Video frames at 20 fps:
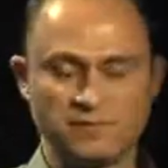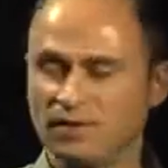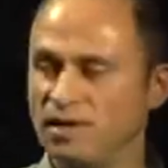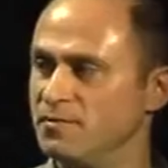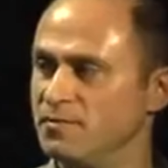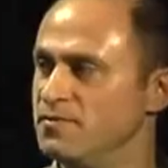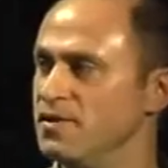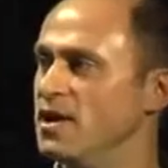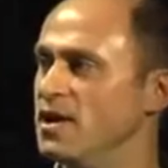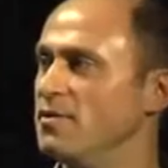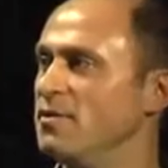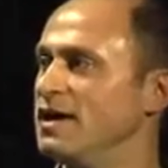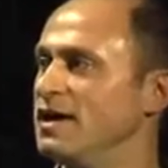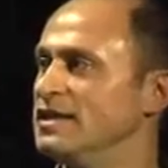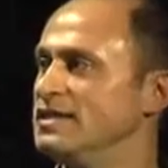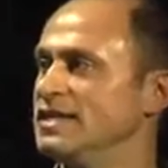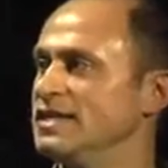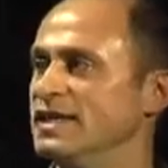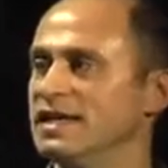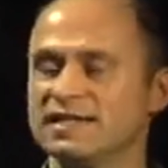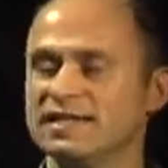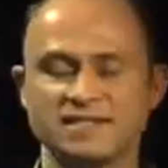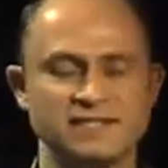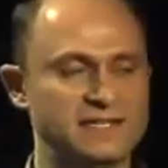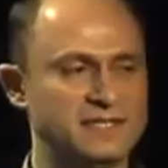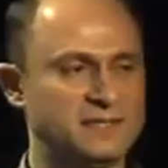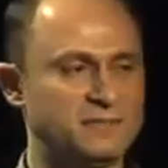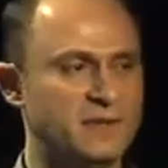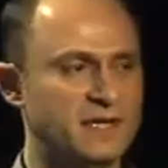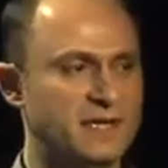will own no IT
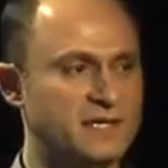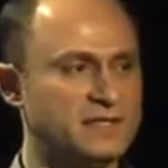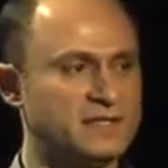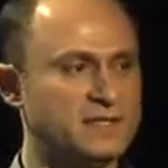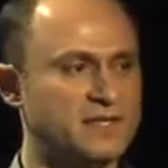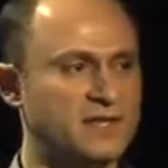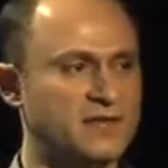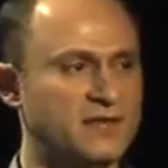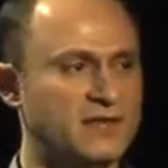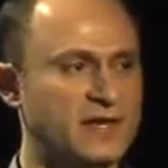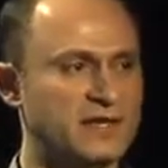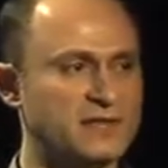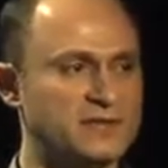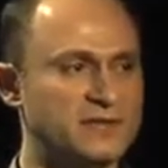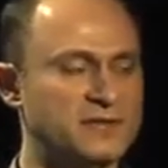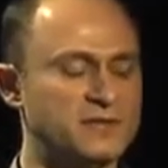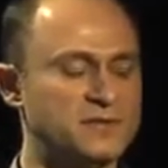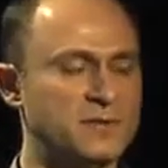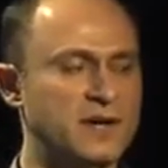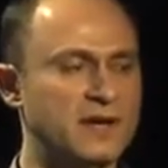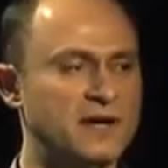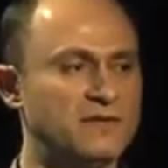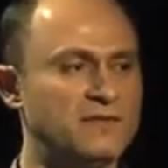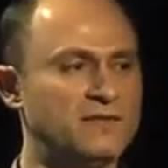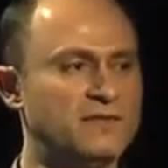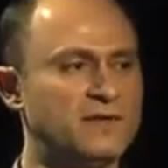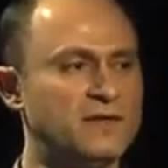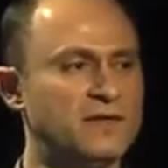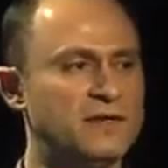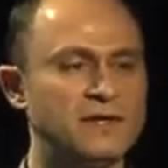assets by
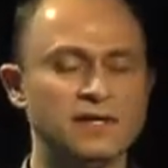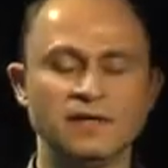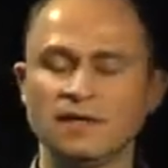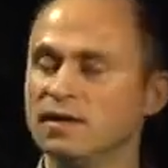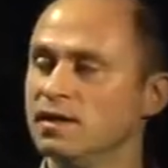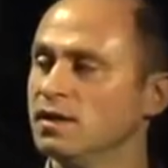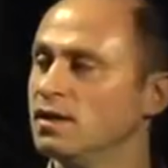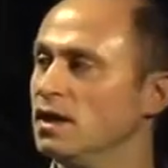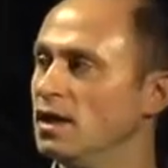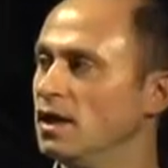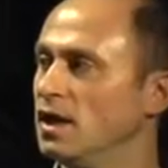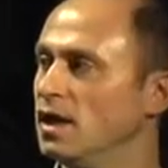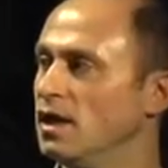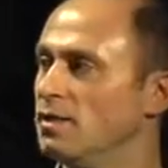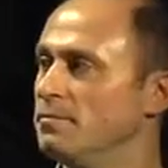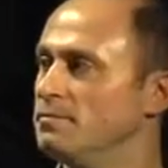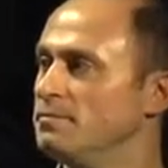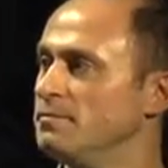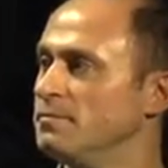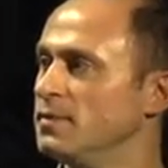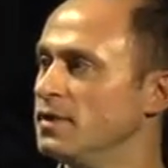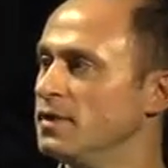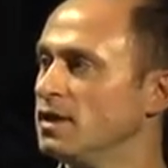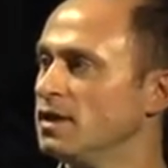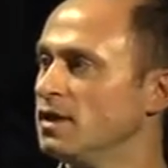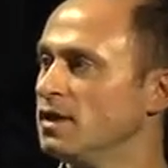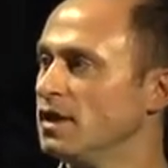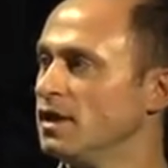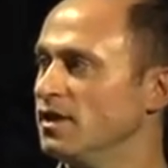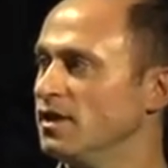2012.
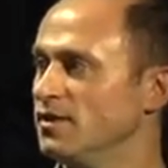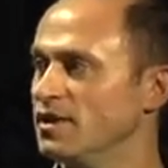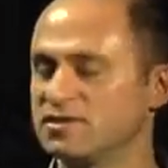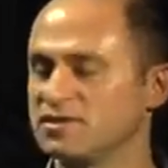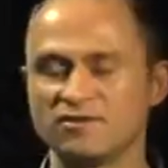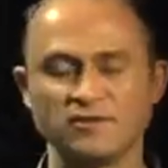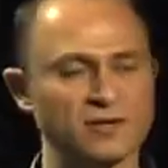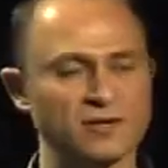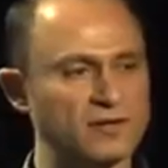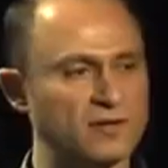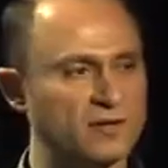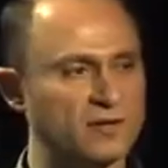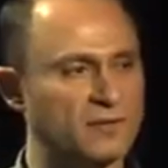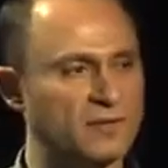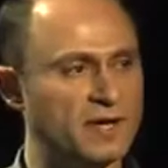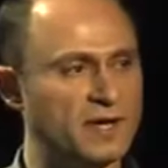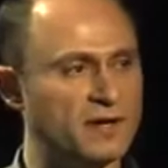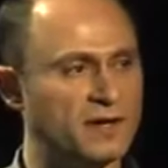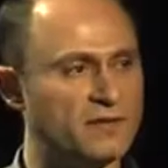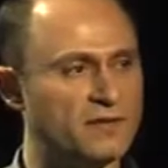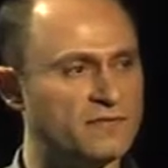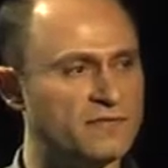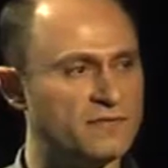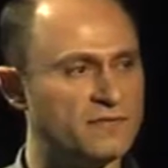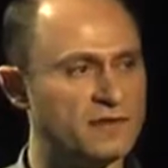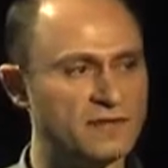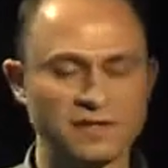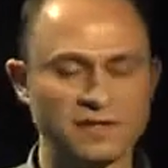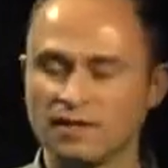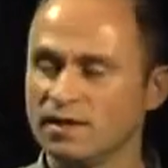That's not a long way
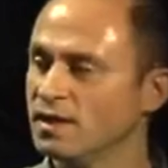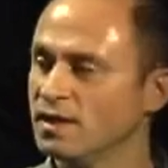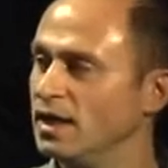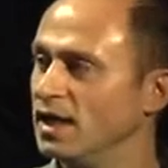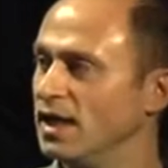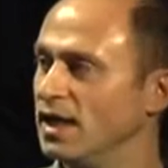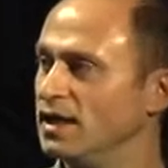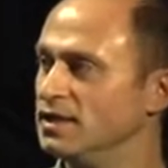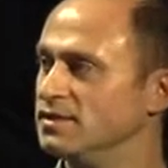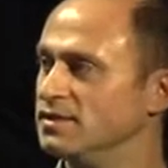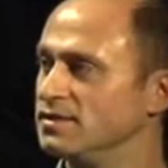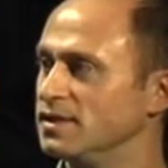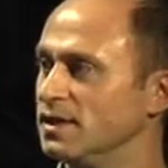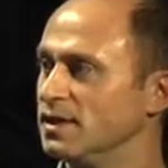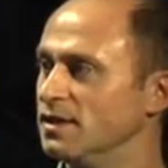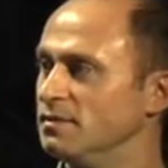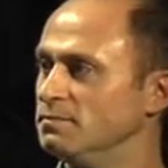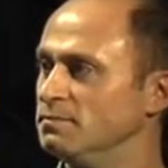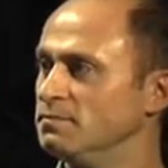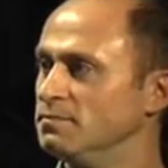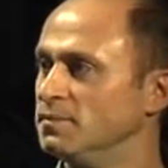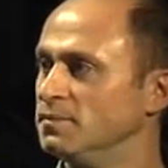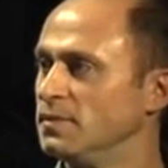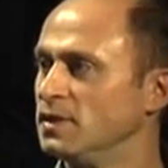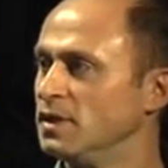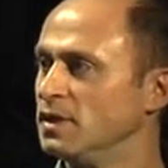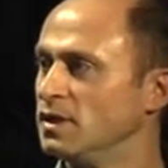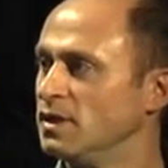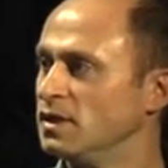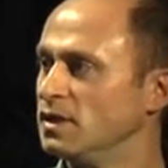off, and
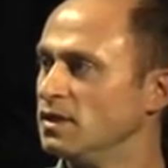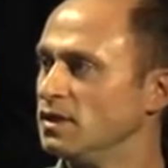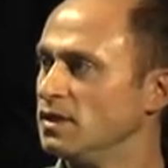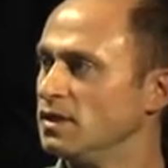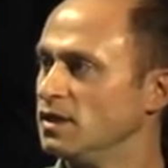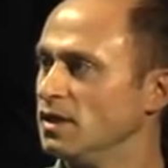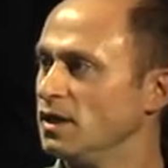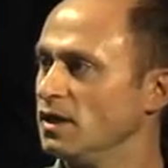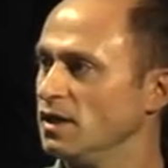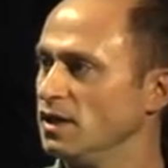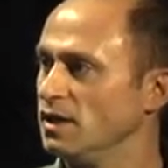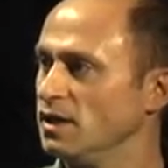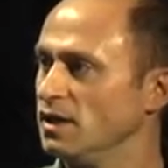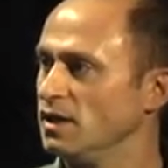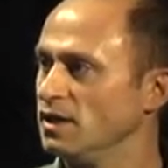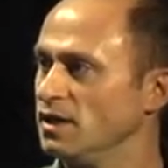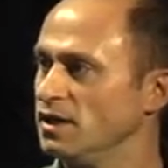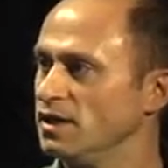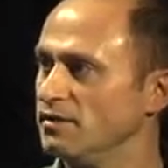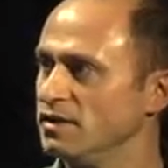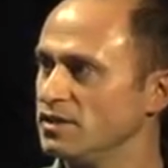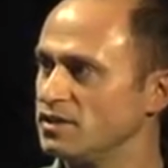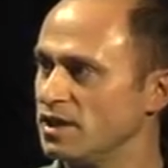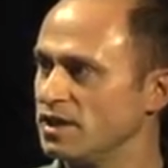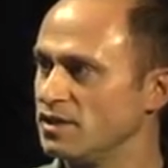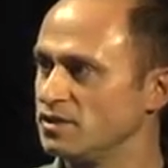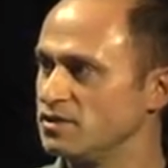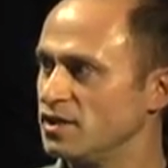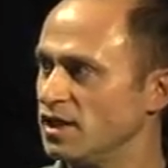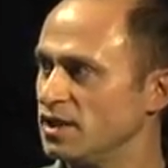
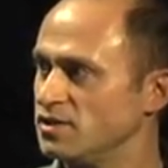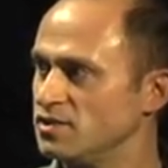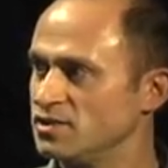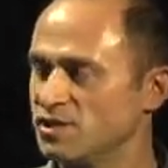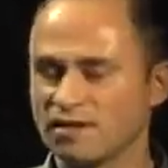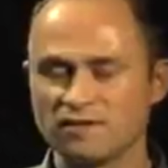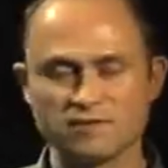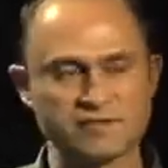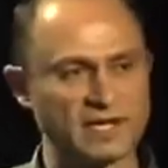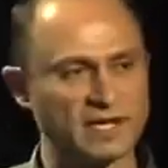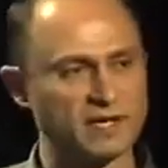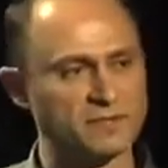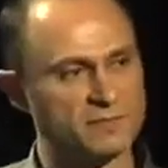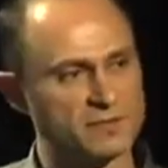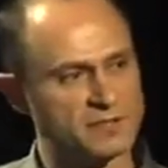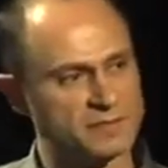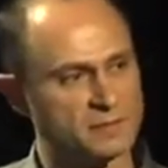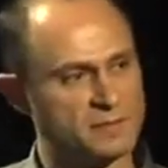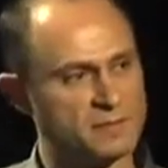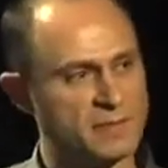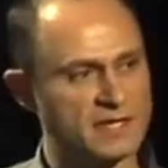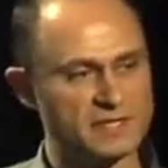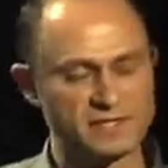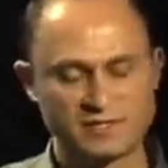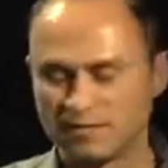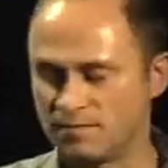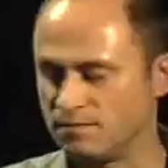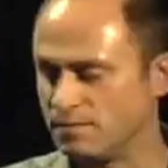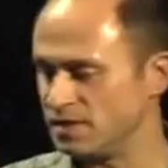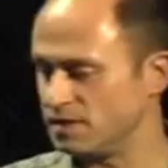it shows how much
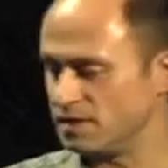momentum